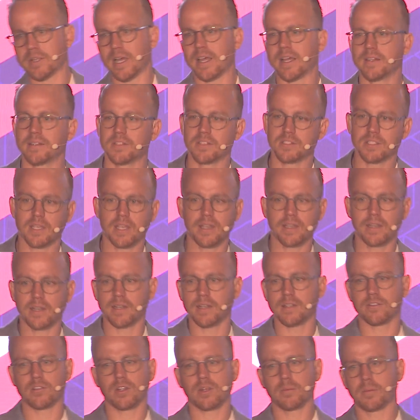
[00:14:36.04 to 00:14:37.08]
high-end design, and
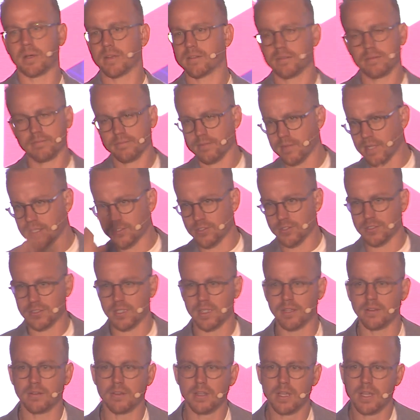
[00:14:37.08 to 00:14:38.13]
it's all about, let's just
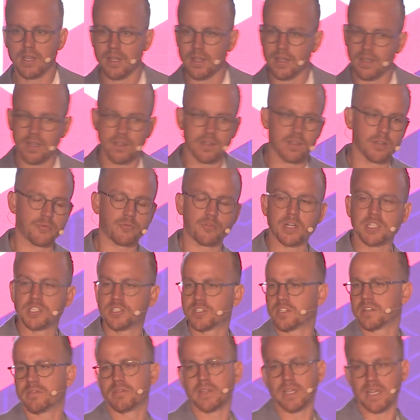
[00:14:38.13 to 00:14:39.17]
say, the French
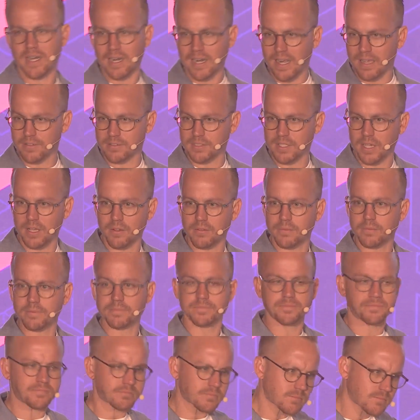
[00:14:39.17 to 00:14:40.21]
Riviera lifestyle.
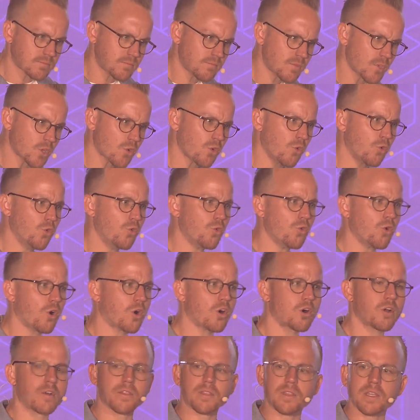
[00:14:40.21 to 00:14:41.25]
Who
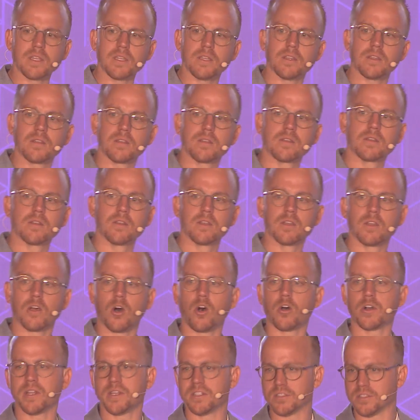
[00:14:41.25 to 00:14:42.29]
are the
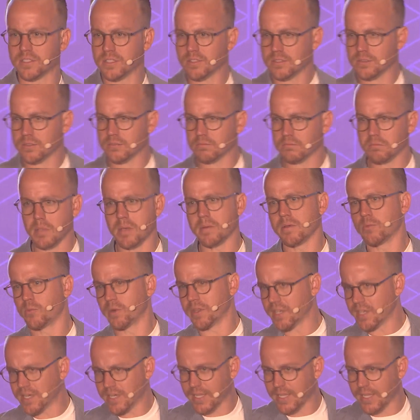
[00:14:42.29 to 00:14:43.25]
audiences, maybe within